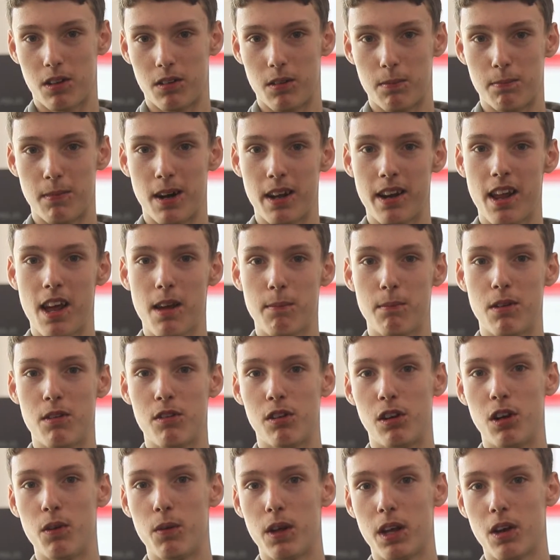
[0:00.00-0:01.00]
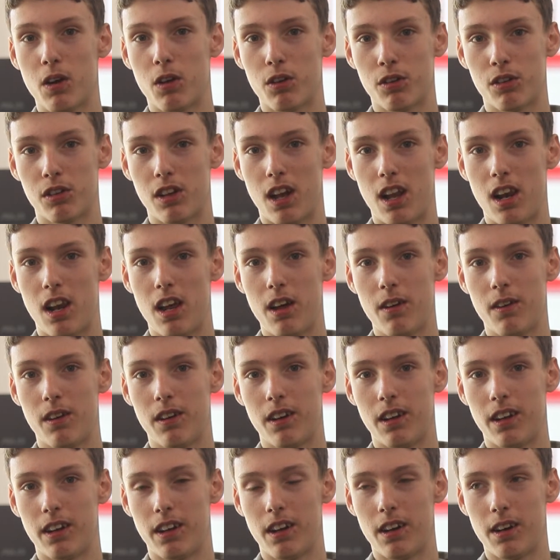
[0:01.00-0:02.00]
My name is Louis Costello
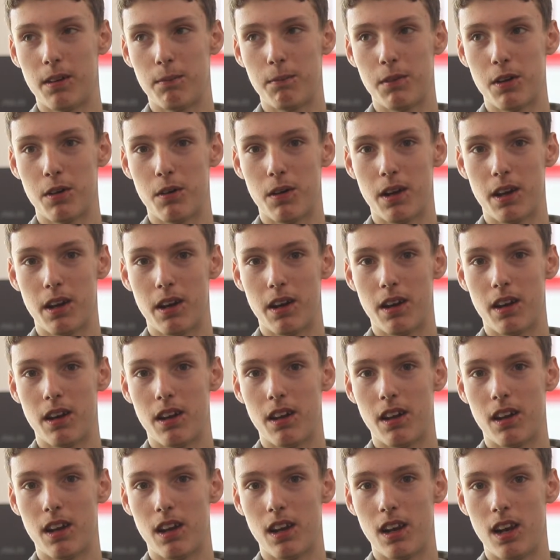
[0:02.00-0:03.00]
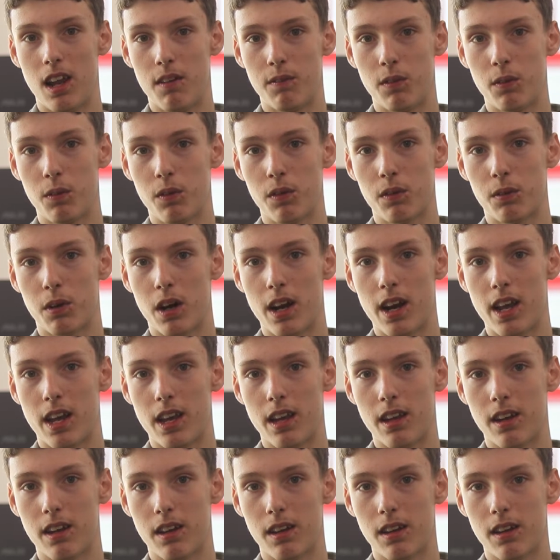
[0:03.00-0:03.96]
and I'm doing Level 3,